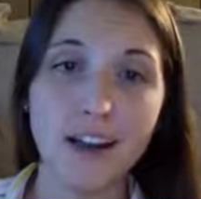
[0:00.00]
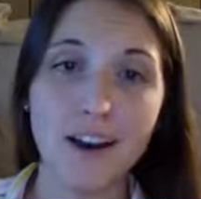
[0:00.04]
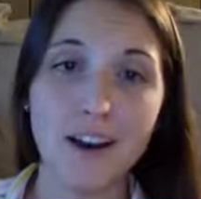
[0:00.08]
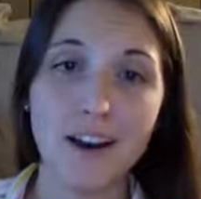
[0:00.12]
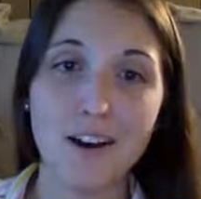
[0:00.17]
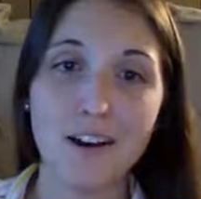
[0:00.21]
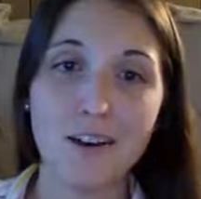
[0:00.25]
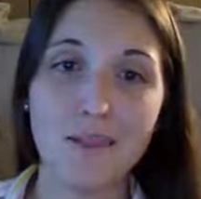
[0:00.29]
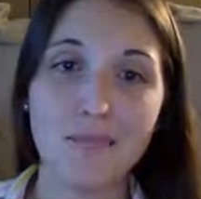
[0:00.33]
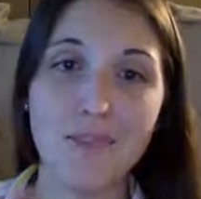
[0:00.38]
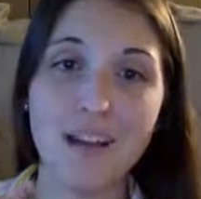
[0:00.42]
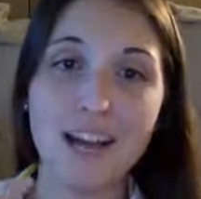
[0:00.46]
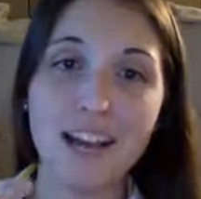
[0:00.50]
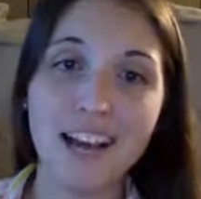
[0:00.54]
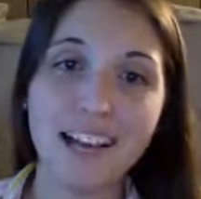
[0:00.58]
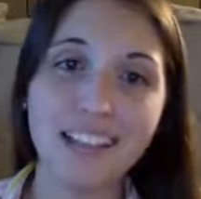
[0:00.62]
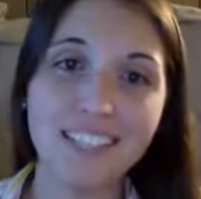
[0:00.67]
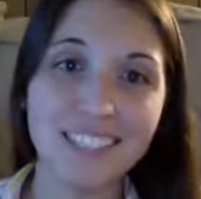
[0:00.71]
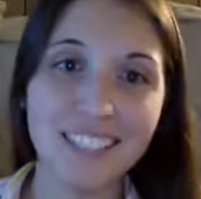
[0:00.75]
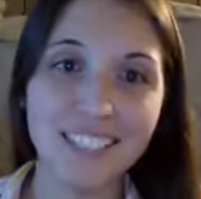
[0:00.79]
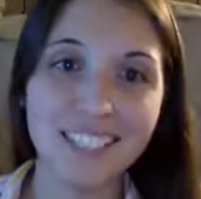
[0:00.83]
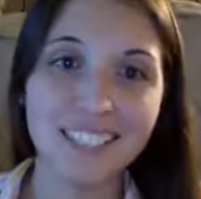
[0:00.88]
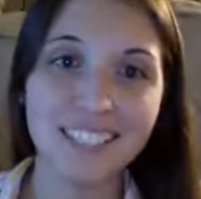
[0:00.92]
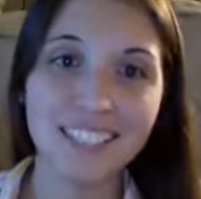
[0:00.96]

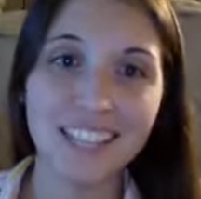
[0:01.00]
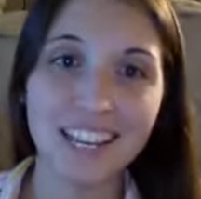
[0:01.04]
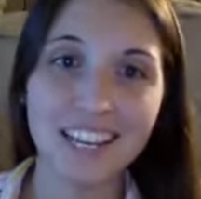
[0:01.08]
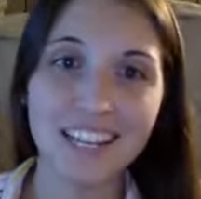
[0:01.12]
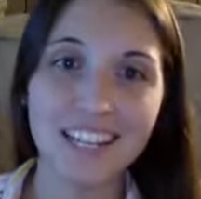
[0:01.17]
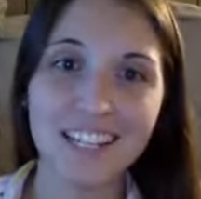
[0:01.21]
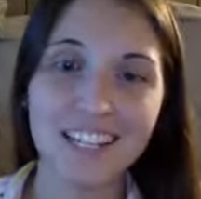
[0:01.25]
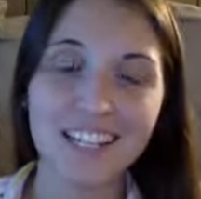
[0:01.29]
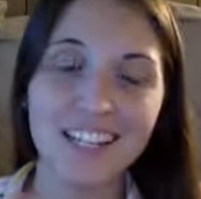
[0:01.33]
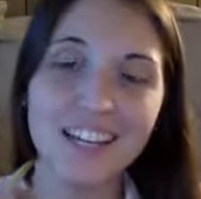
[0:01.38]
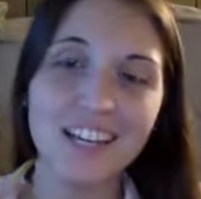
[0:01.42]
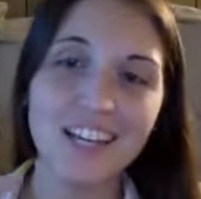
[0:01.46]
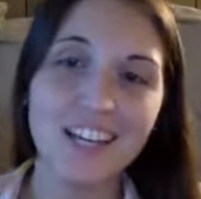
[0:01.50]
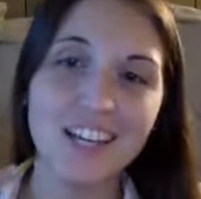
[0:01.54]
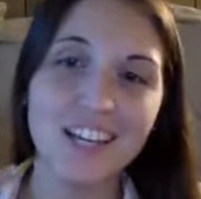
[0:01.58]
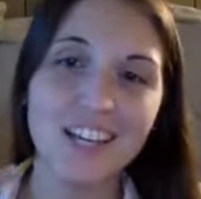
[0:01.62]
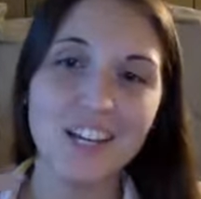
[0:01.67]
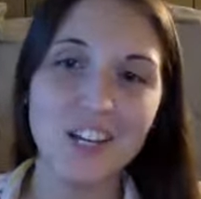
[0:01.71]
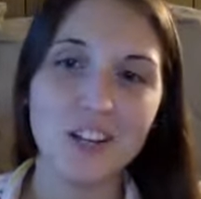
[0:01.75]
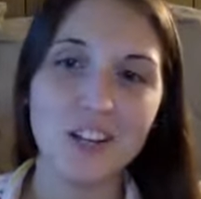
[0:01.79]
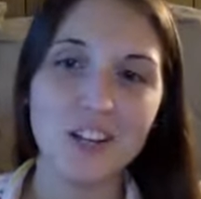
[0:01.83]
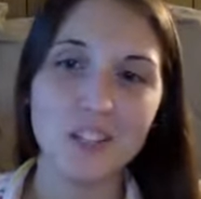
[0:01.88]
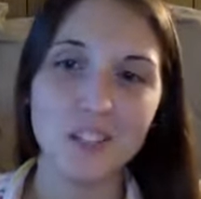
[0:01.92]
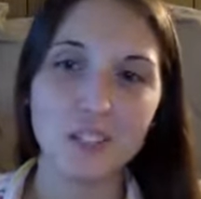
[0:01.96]
As I said,
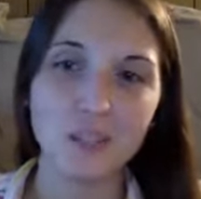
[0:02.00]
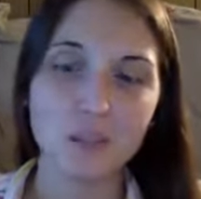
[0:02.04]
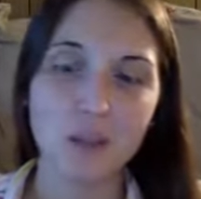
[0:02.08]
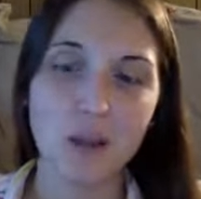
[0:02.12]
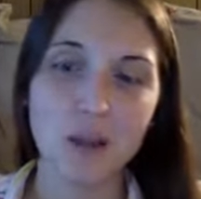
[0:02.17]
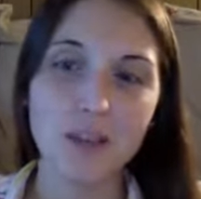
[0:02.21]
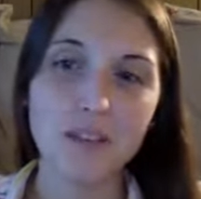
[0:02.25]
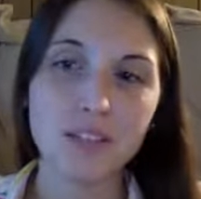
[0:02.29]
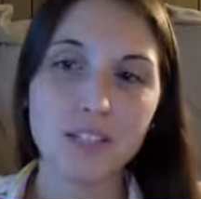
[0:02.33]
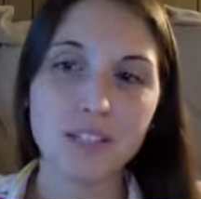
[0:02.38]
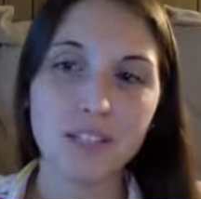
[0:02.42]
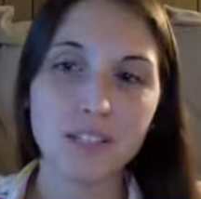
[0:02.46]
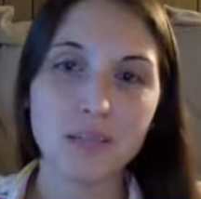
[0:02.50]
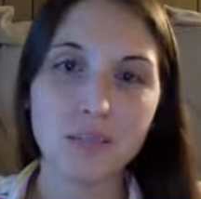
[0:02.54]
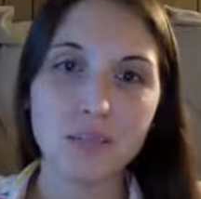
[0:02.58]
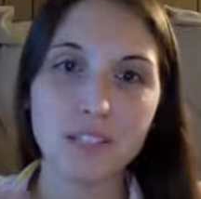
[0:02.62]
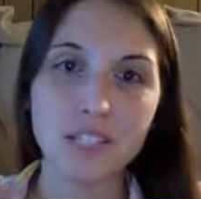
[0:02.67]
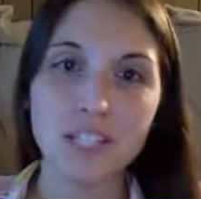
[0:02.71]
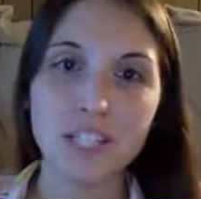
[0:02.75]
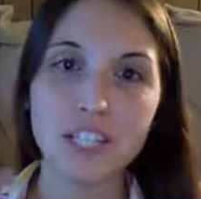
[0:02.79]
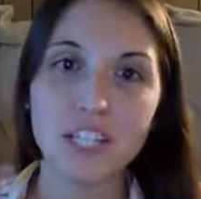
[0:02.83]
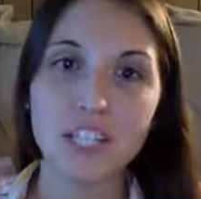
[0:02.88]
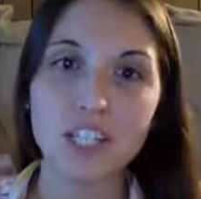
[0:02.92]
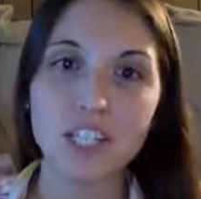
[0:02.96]
you know, it's probably
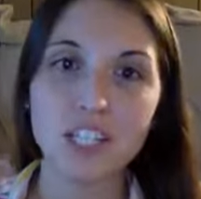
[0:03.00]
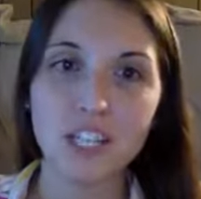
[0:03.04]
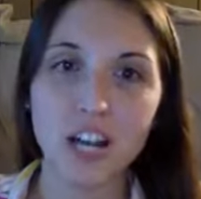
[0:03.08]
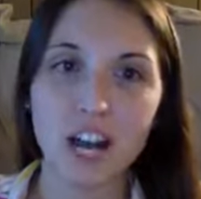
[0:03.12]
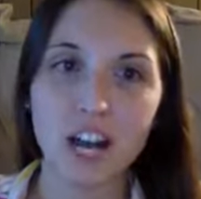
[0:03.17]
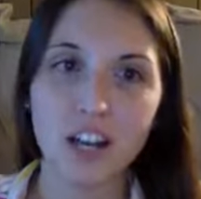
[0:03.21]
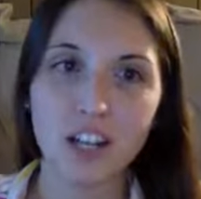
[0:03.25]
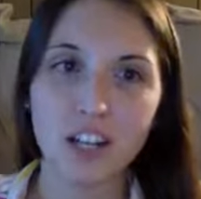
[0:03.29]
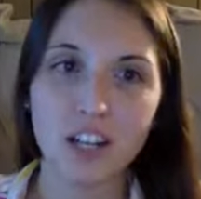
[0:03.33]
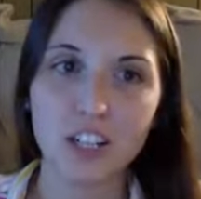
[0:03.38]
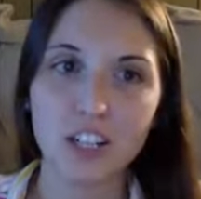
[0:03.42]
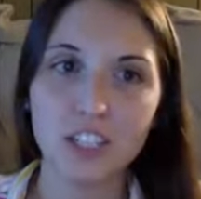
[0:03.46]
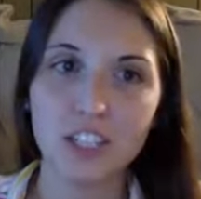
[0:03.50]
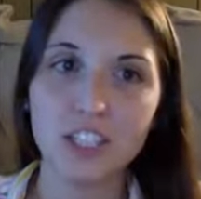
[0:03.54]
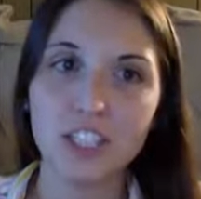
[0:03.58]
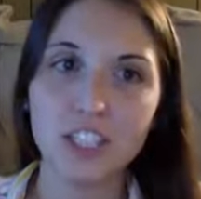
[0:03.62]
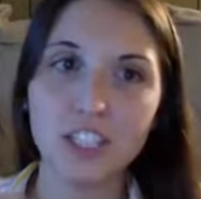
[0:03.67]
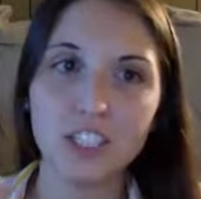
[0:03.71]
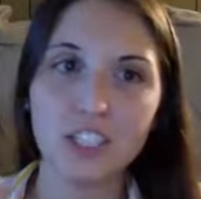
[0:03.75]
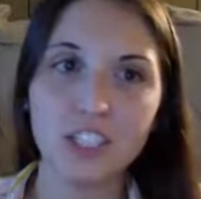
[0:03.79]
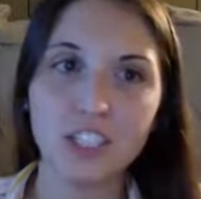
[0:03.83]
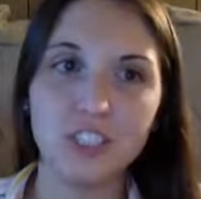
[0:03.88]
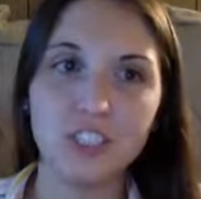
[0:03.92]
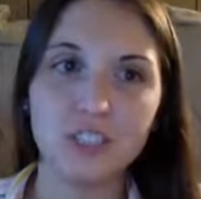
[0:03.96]
something that you're not
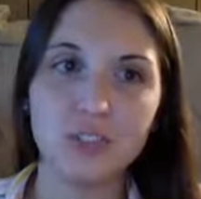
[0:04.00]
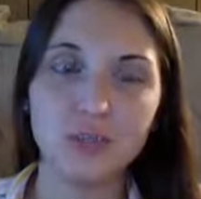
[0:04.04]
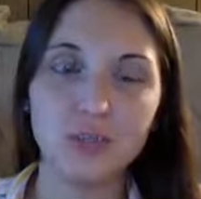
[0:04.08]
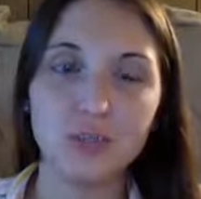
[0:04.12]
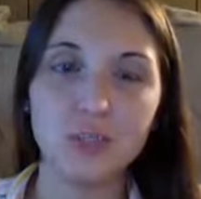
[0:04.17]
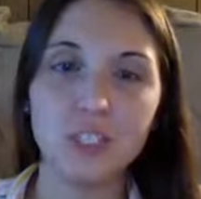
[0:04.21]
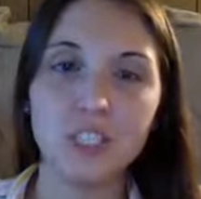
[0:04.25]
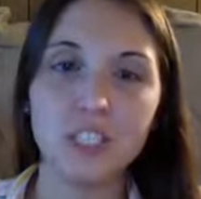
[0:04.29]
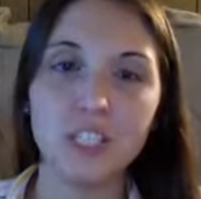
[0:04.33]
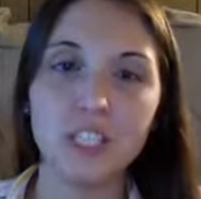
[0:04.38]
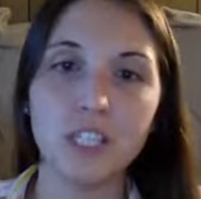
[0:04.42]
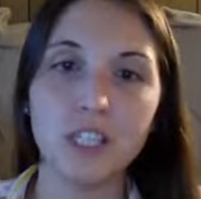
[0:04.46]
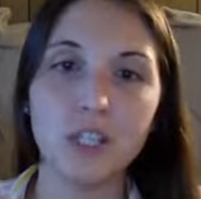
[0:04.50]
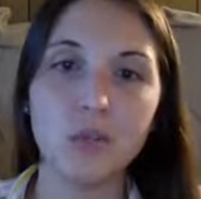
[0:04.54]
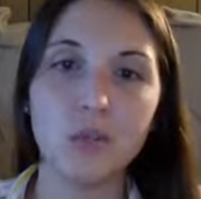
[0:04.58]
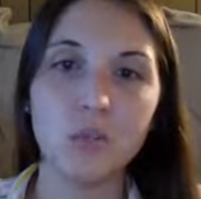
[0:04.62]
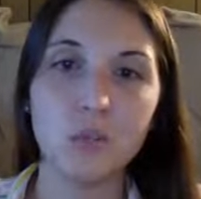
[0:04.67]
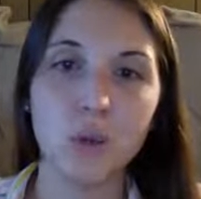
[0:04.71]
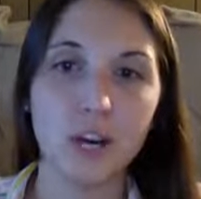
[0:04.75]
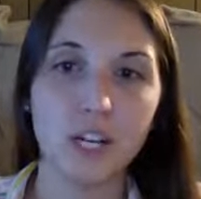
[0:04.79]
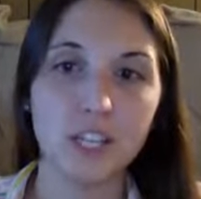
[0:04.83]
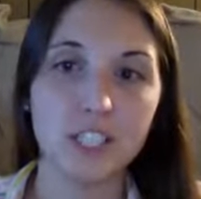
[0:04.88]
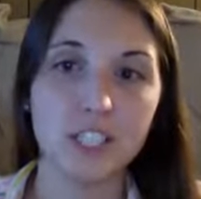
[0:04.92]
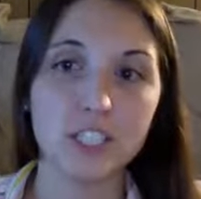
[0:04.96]
gonna really
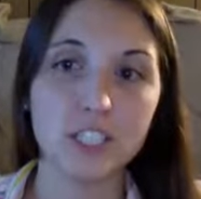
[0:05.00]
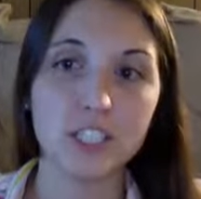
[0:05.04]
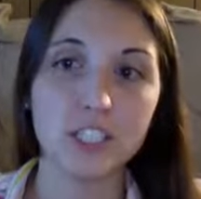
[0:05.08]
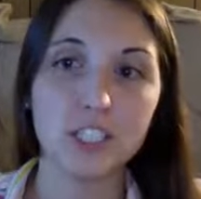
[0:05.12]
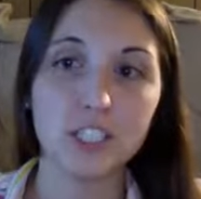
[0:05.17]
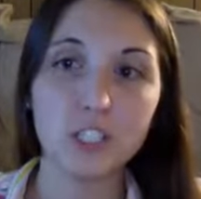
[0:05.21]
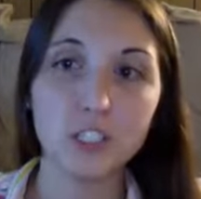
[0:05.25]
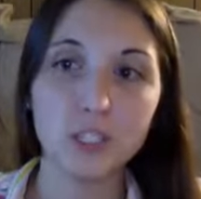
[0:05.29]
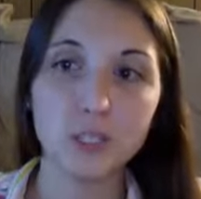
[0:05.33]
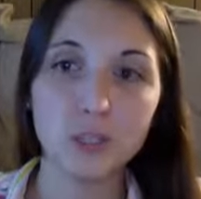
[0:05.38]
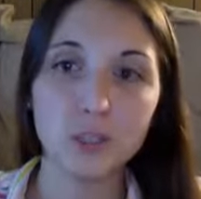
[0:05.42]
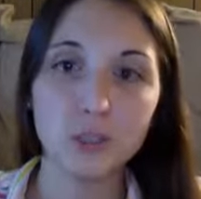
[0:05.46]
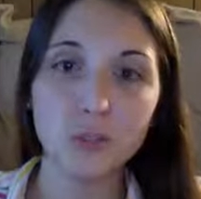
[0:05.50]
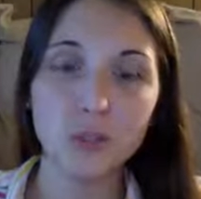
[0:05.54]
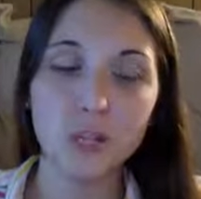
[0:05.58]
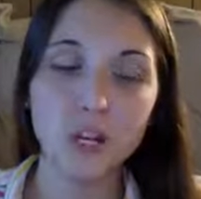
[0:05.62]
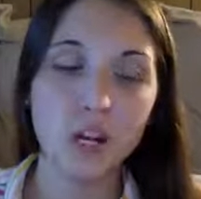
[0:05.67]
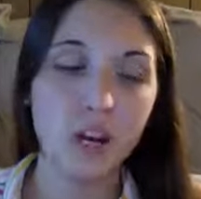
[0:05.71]
want to do,